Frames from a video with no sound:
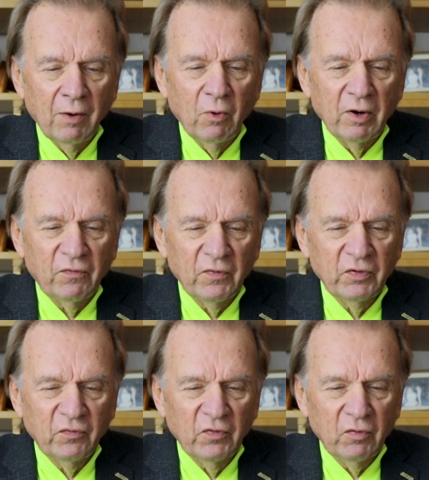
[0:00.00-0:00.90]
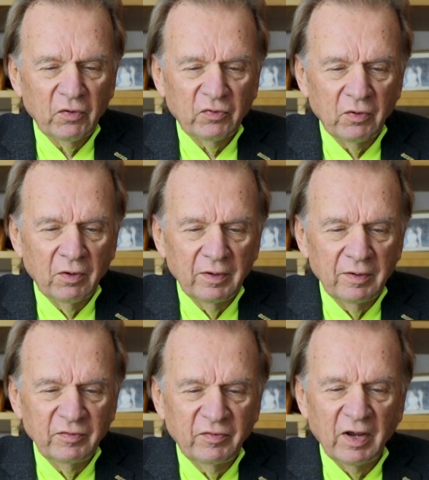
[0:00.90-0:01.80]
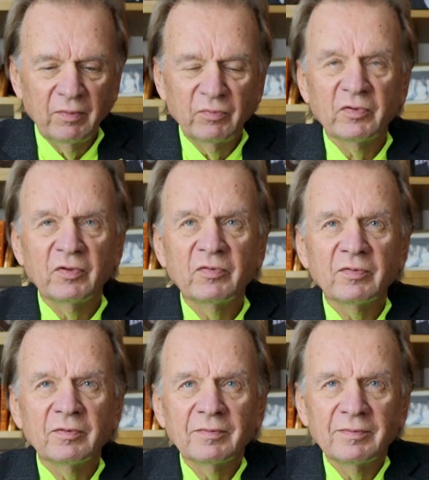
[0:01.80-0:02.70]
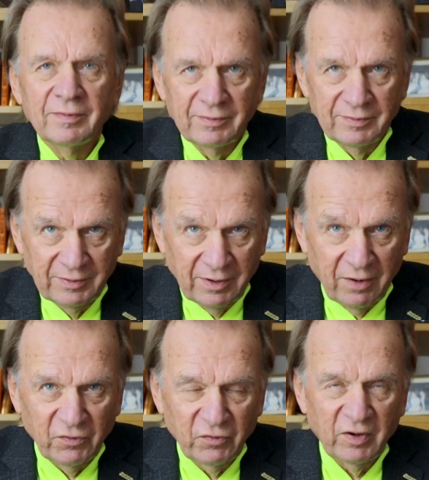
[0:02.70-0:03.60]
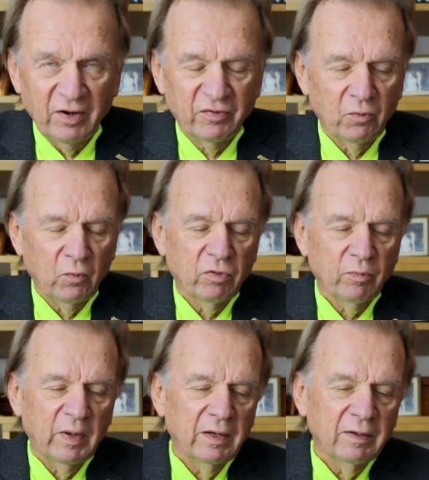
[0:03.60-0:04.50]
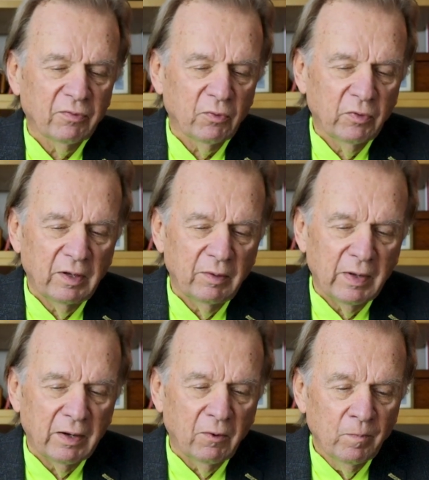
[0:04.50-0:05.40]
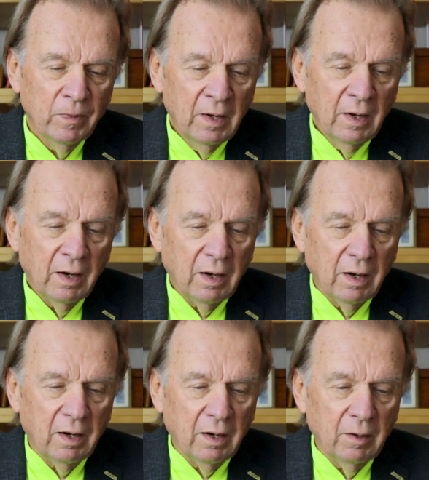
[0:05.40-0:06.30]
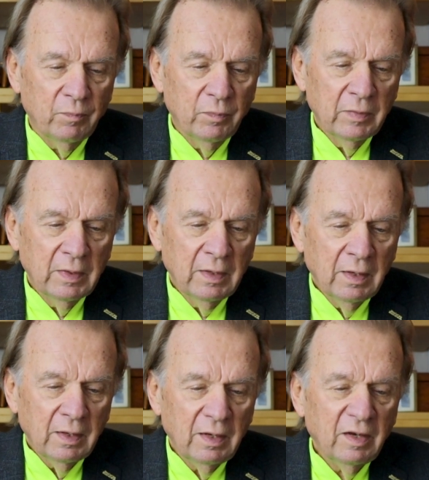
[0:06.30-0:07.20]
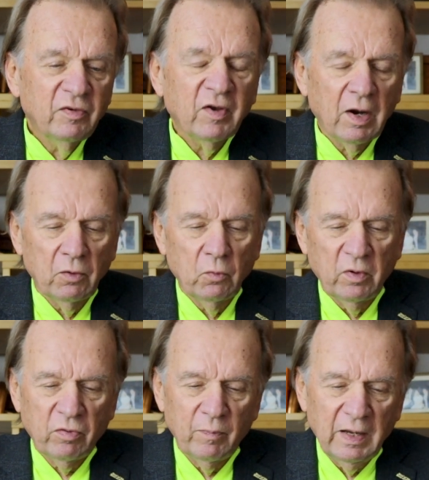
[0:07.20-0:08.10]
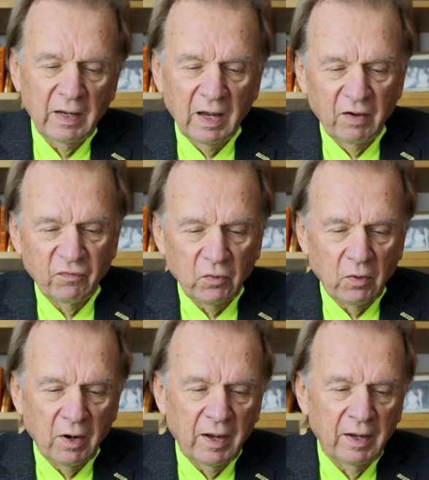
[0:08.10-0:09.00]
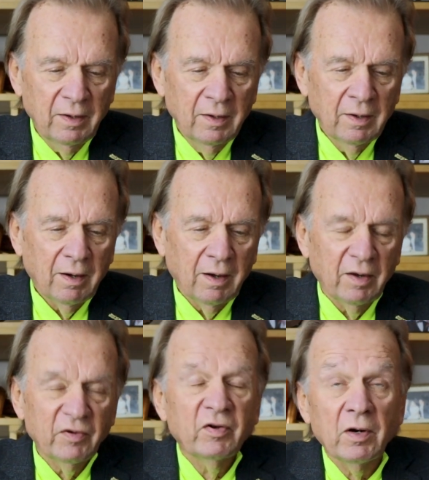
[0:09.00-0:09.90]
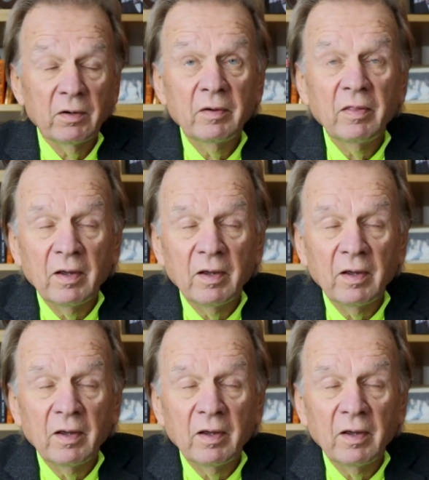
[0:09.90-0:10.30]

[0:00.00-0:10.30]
I want to first focus on James's conversation with me through the email. Um, he shared with me after I uh, shared